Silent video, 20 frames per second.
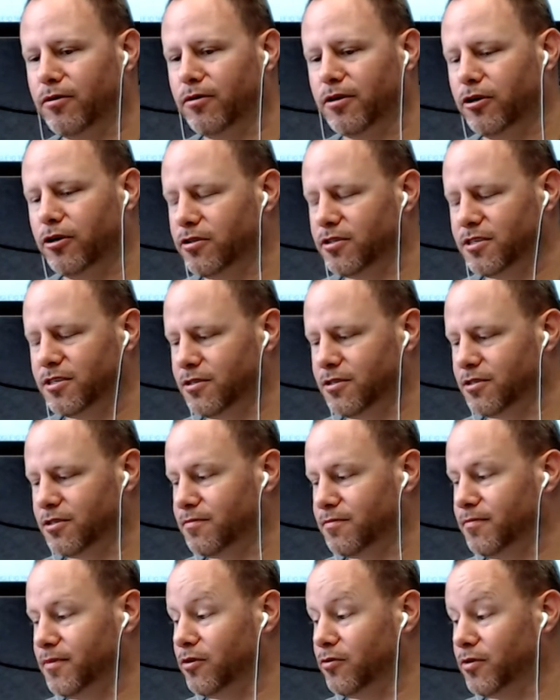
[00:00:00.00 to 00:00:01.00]
This is
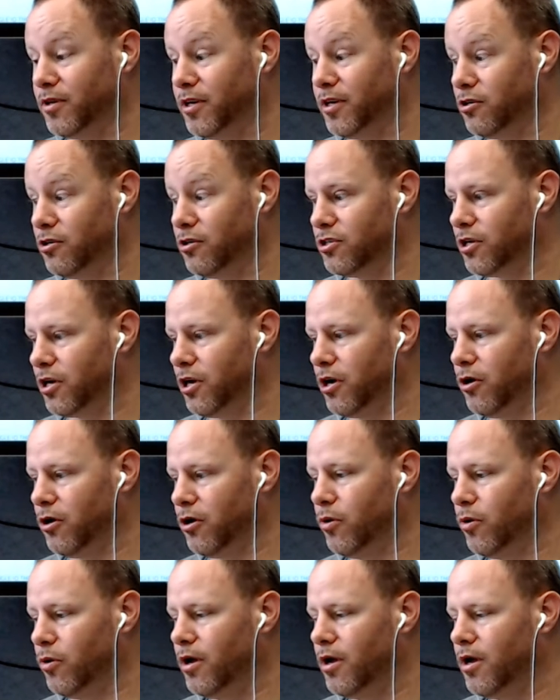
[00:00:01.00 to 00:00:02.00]
years ago,
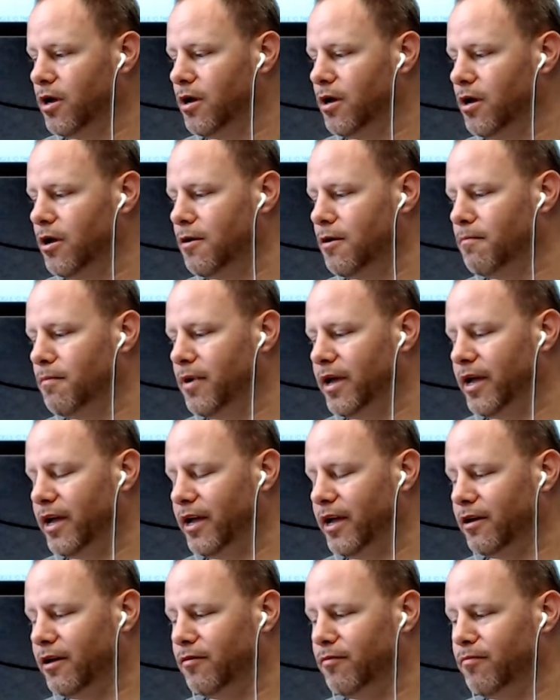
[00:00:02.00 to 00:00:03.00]

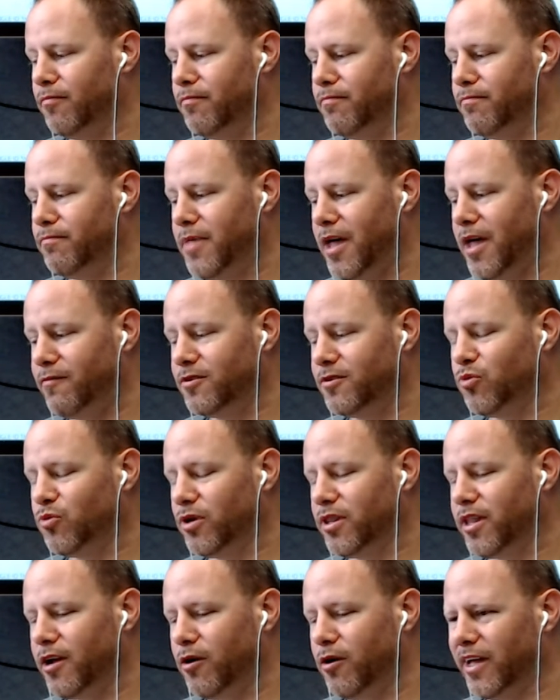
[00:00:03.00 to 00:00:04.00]
and that was when
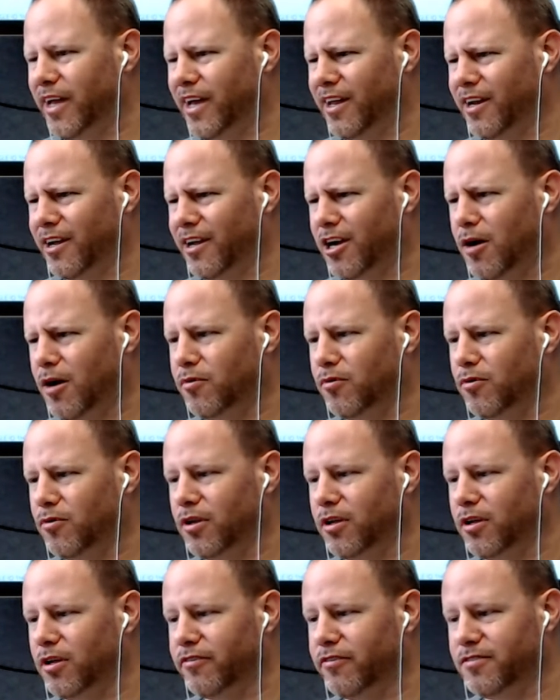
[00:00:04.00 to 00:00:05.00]
they only had a
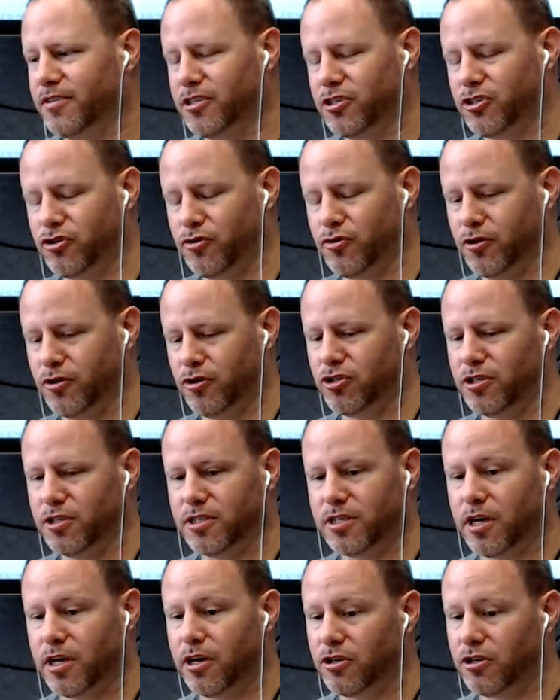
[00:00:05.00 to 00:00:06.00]
couple of distribution
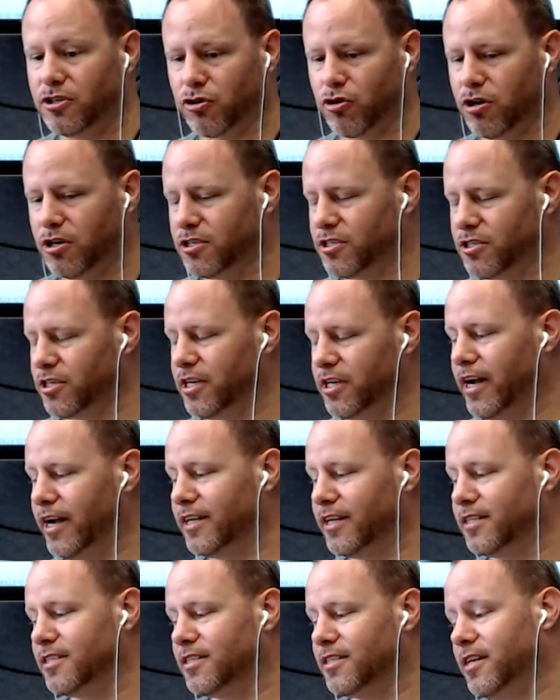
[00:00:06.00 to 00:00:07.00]
centers across the
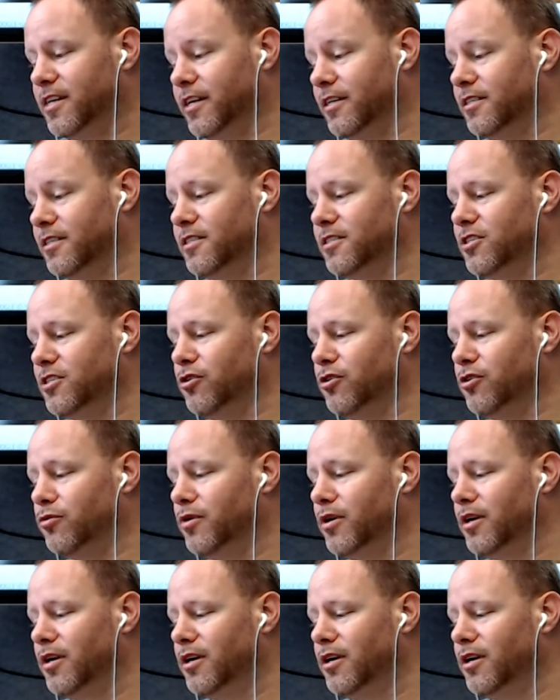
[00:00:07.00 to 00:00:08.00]
United States. So,
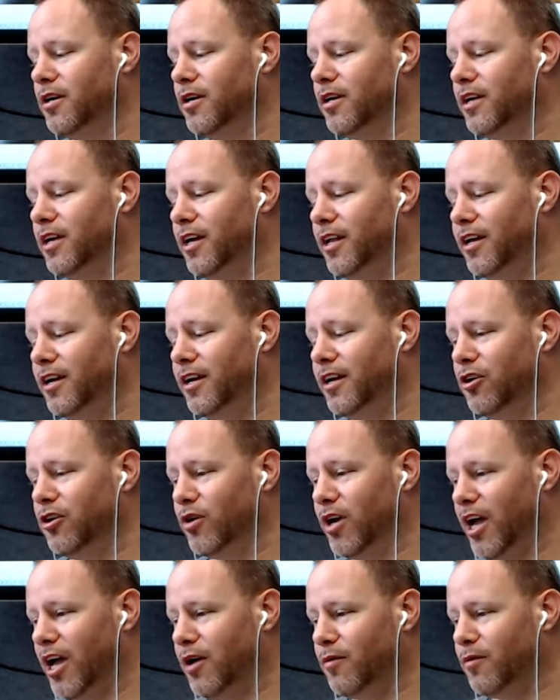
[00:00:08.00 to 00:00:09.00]
getting a new
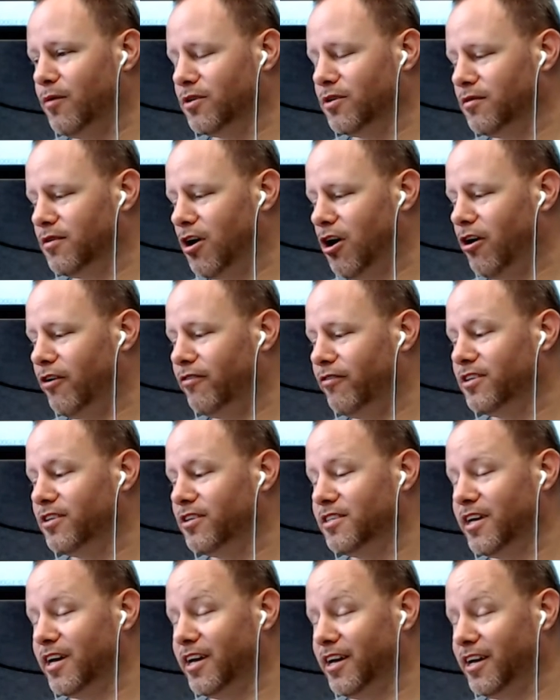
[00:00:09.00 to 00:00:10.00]
game would often
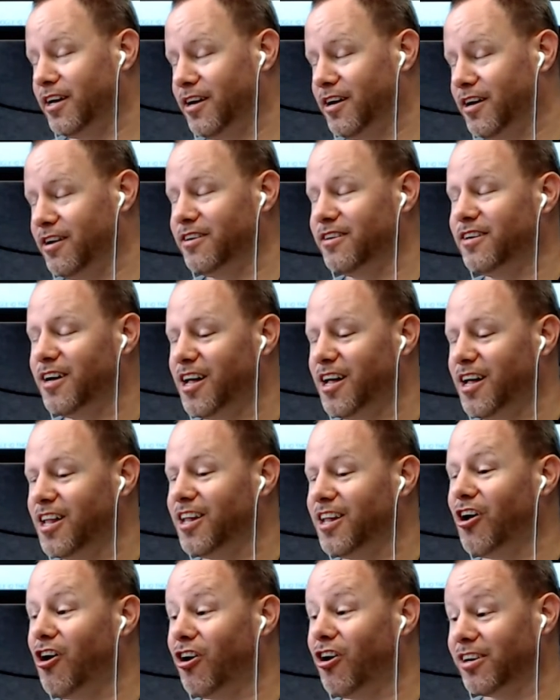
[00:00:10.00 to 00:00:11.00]
take a
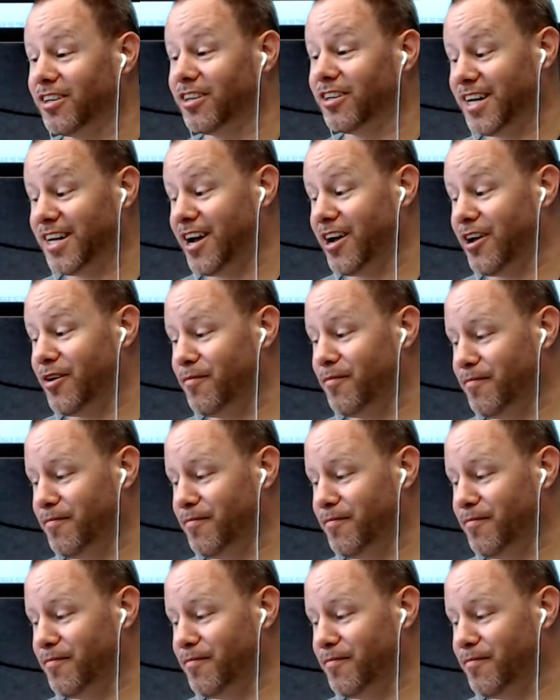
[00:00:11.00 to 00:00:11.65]
long time.